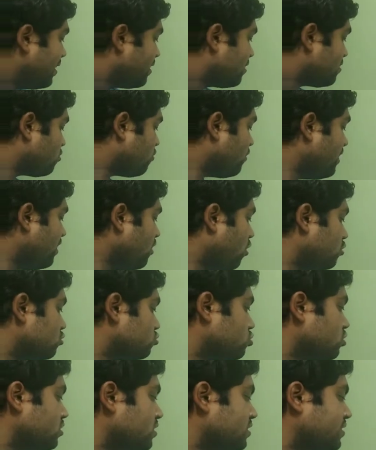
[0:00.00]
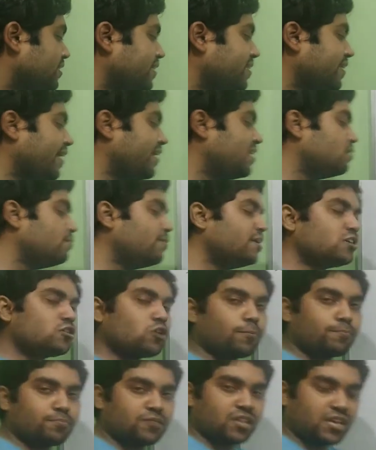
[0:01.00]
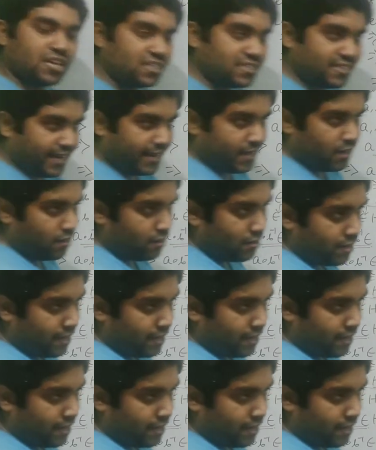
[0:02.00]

3 also is an element of 3Z,